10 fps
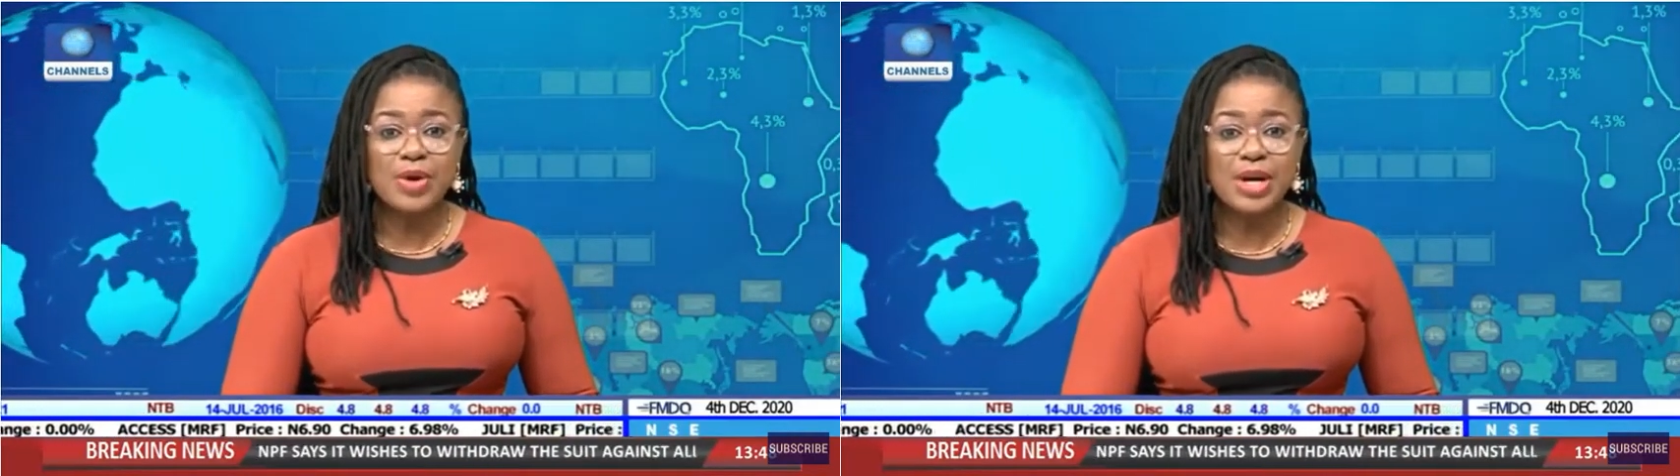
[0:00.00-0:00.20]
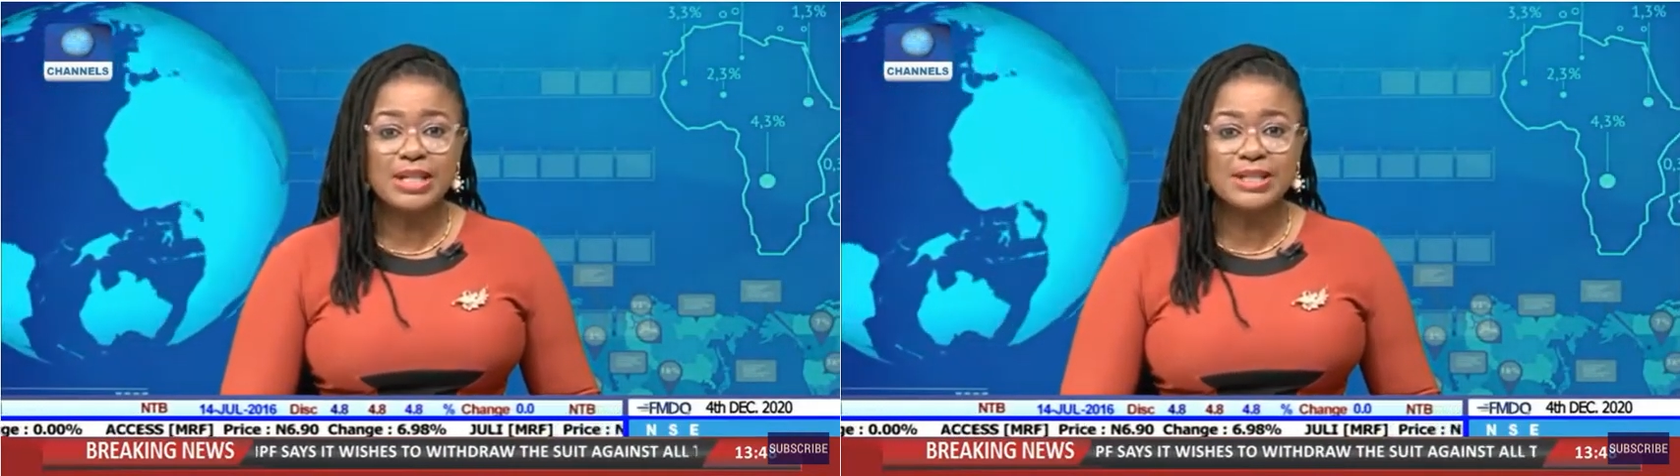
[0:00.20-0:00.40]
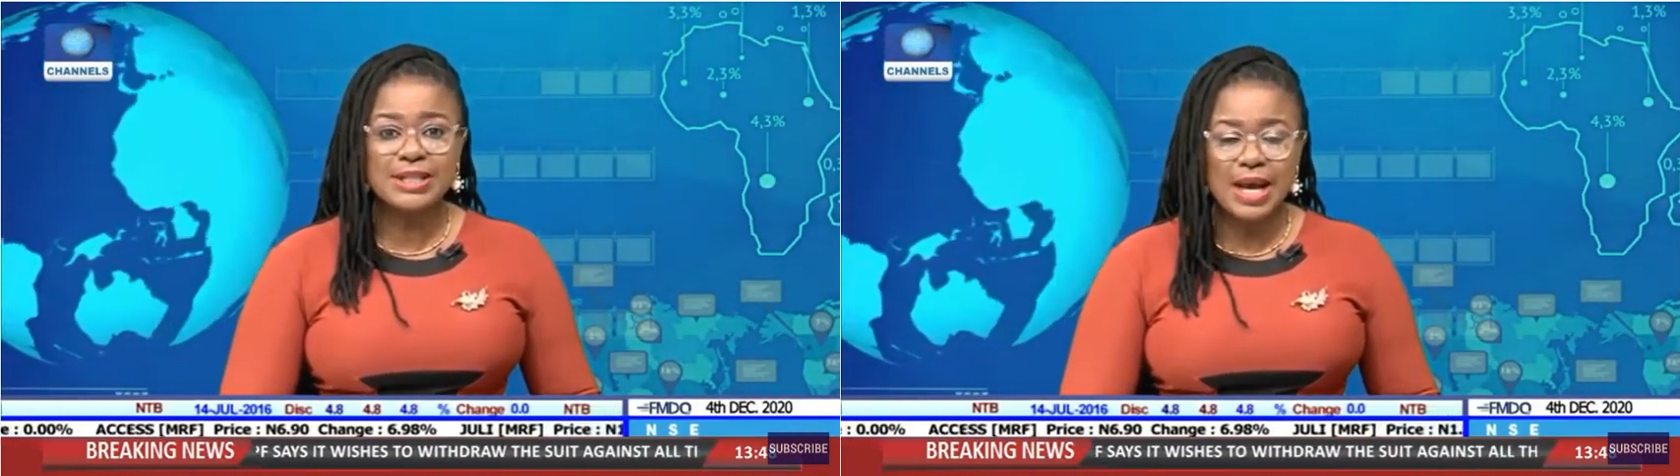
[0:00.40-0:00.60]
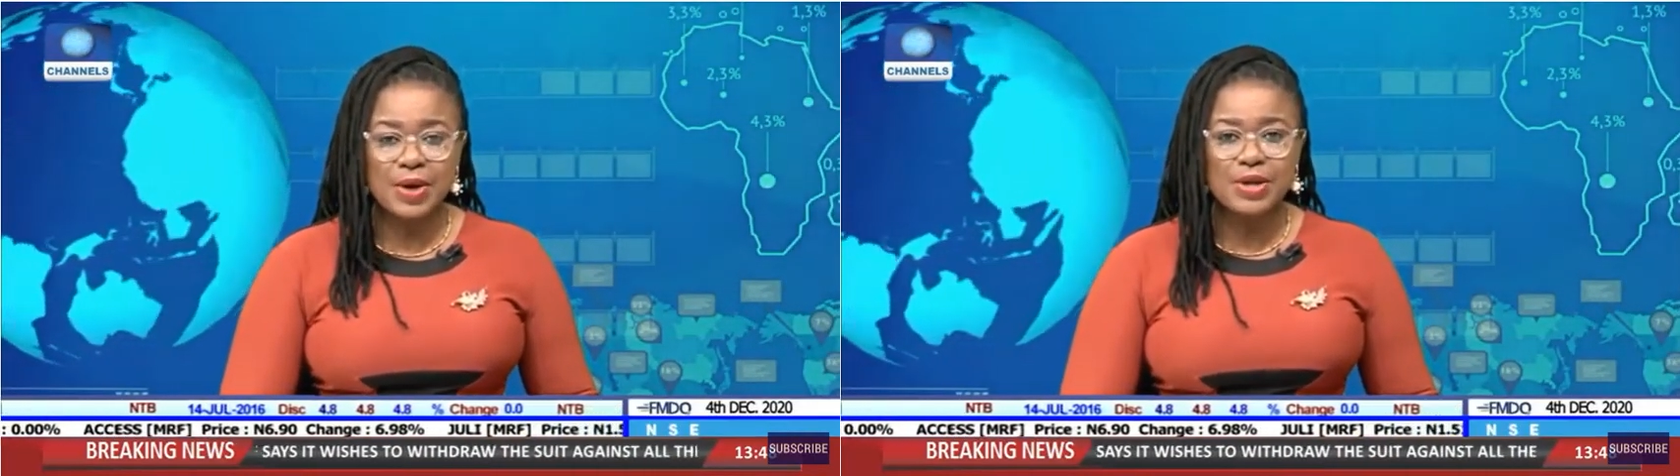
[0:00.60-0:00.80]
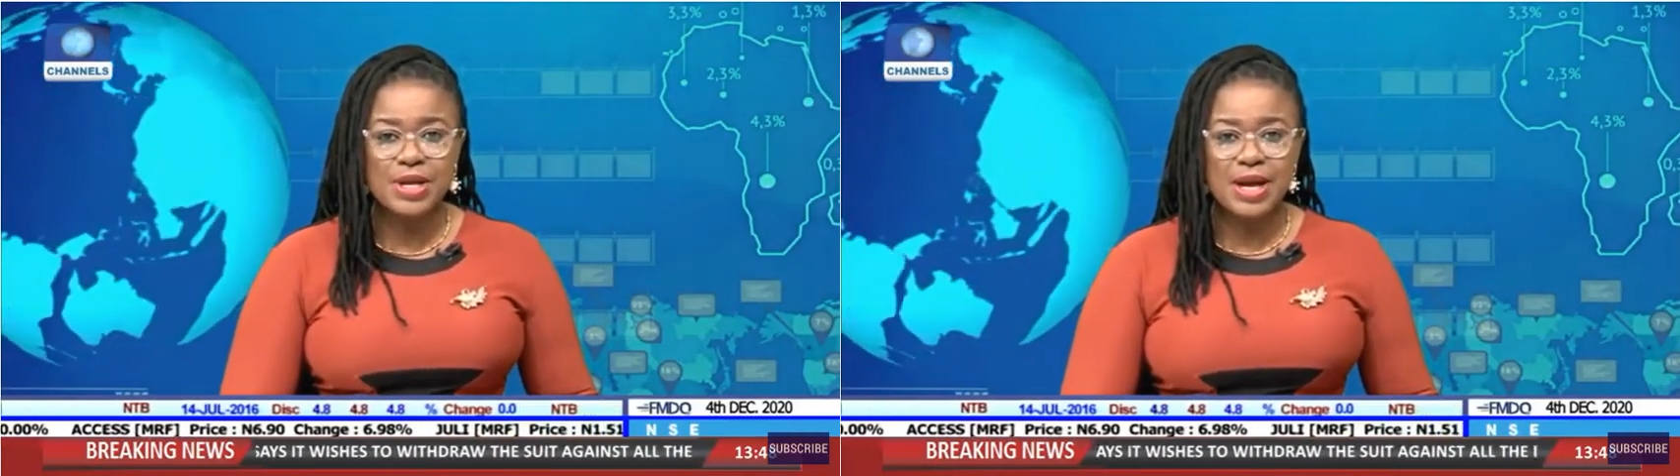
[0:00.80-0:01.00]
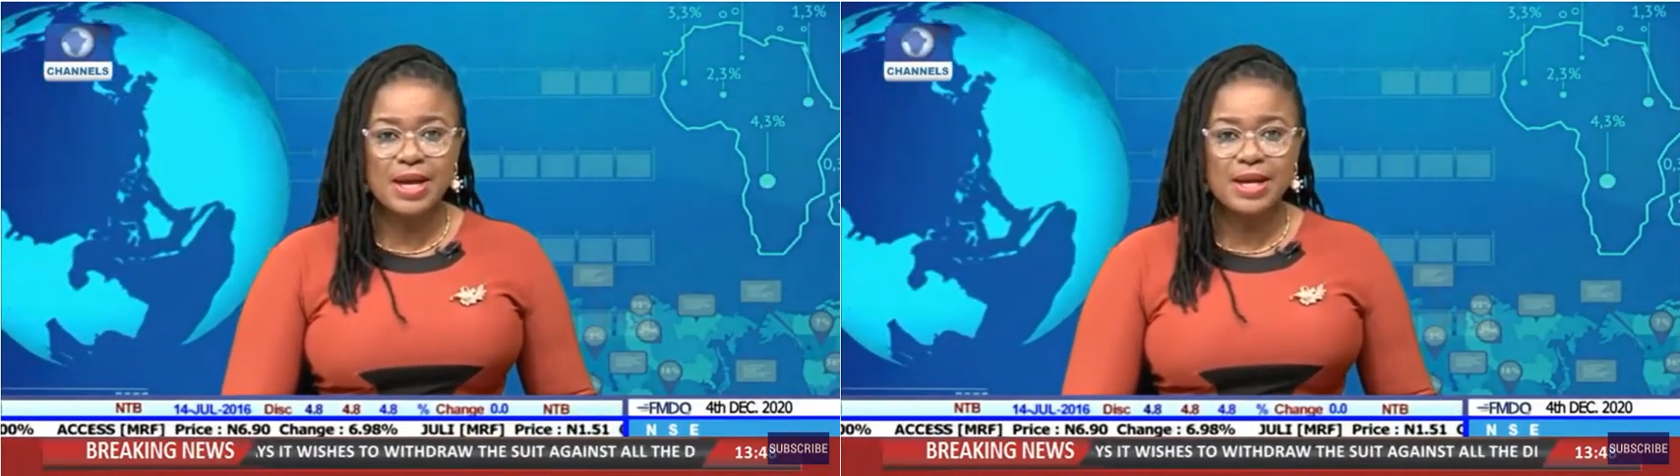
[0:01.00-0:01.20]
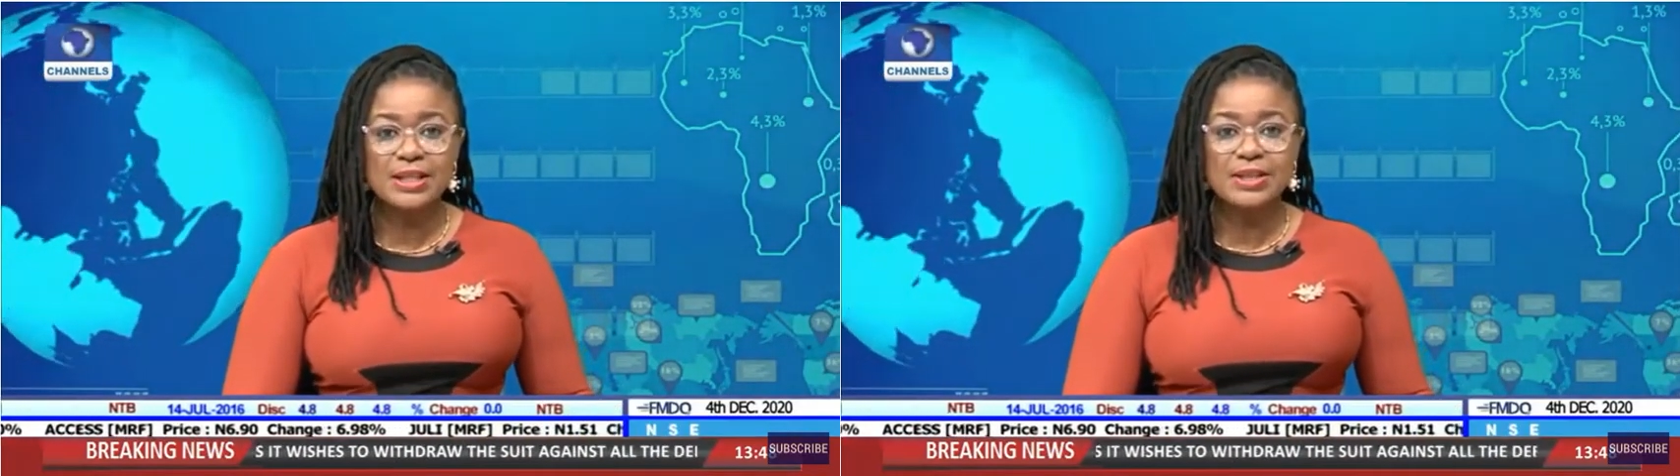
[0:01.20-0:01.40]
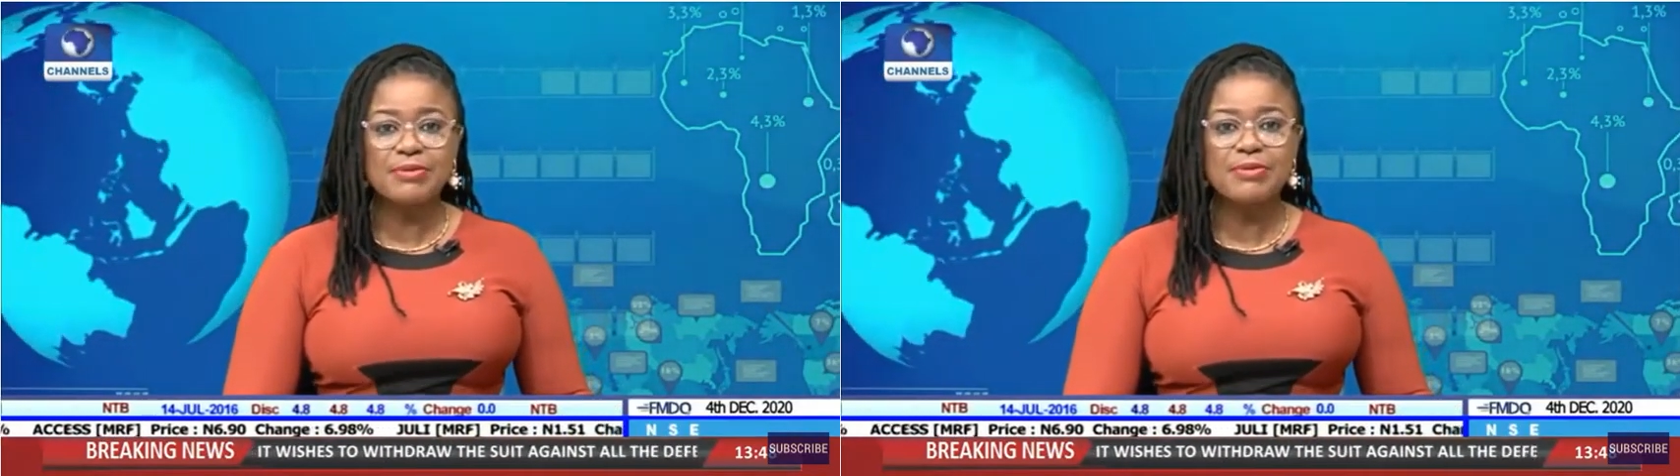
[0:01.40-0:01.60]
now in its second
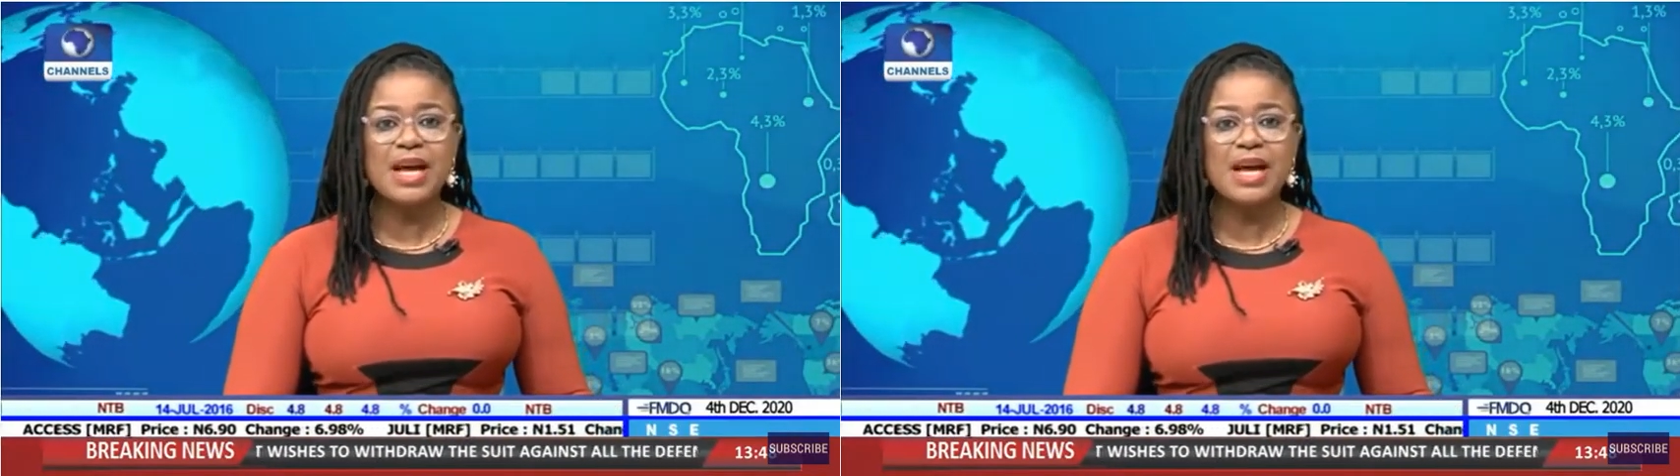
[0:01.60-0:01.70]
year,